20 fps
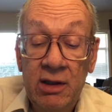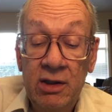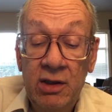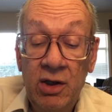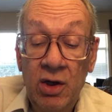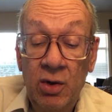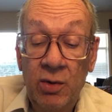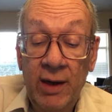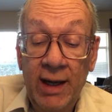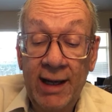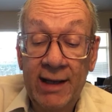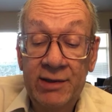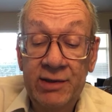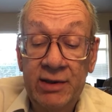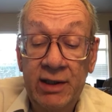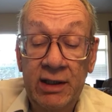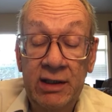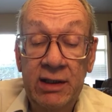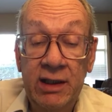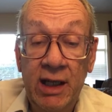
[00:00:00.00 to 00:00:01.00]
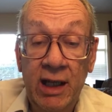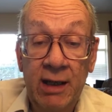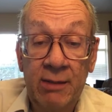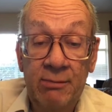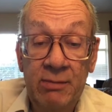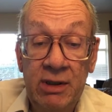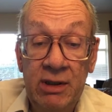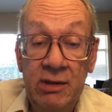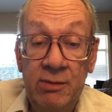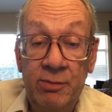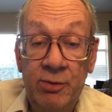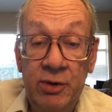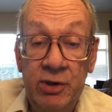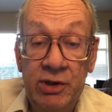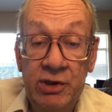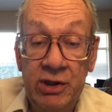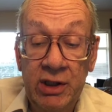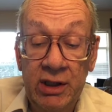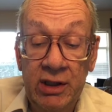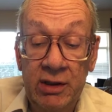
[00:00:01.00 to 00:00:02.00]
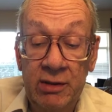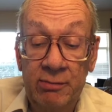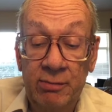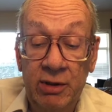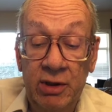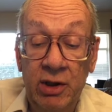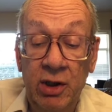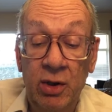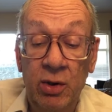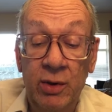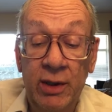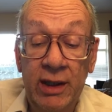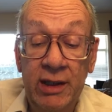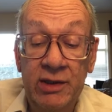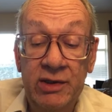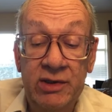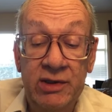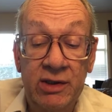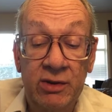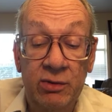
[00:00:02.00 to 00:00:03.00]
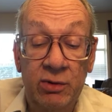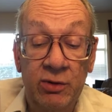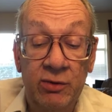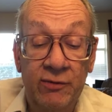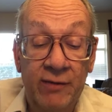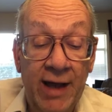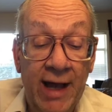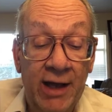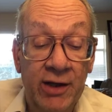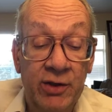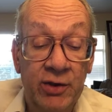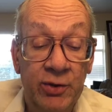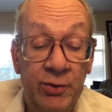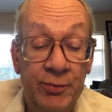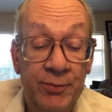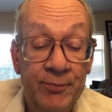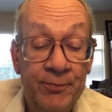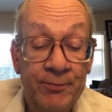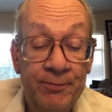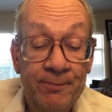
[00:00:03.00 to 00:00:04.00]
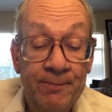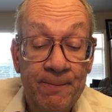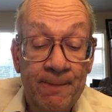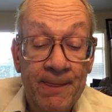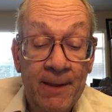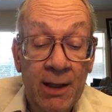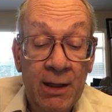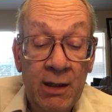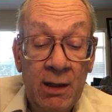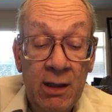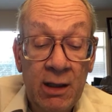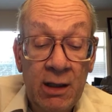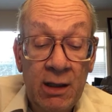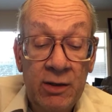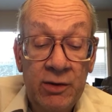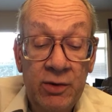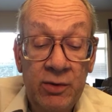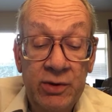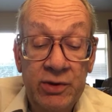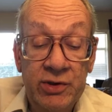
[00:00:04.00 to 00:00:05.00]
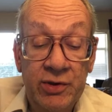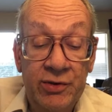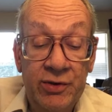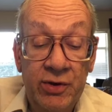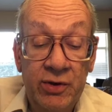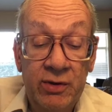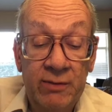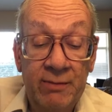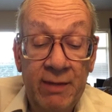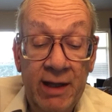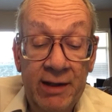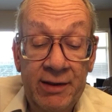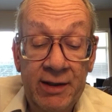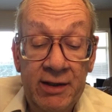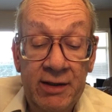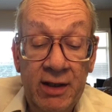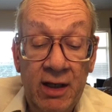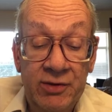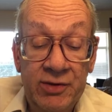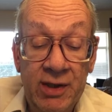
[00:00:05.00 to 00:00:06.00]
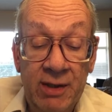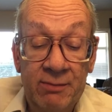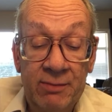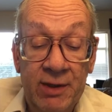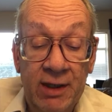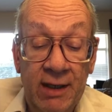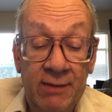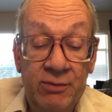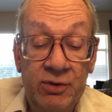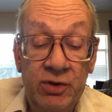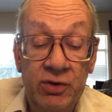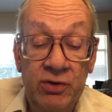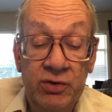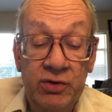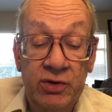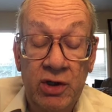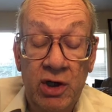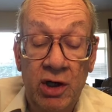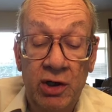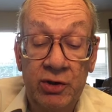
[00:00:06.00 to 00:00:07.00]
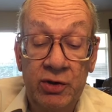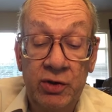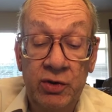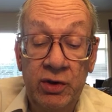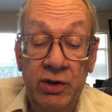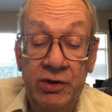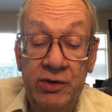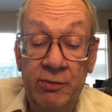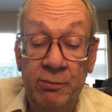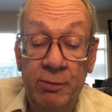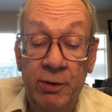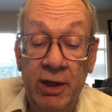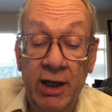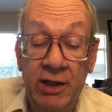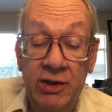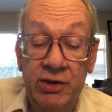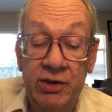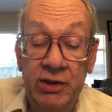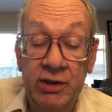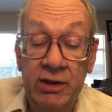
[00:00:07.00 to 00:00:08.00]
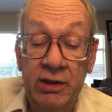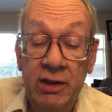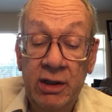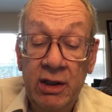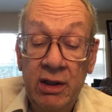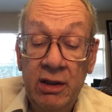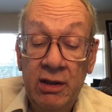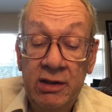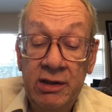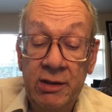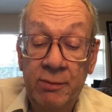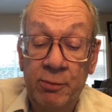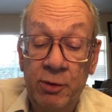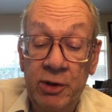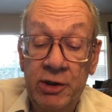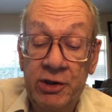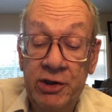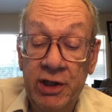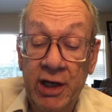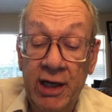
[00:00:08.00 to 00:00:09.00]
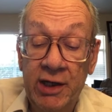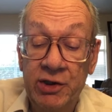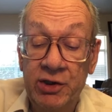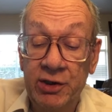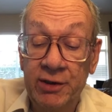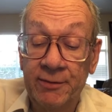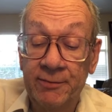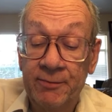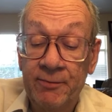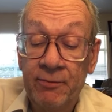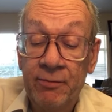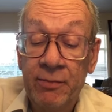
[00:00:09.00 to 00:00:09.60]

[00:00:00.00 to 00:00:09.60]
no asset can be depreciated below a zero value. There is a third method sometimes used called units of production depreciation.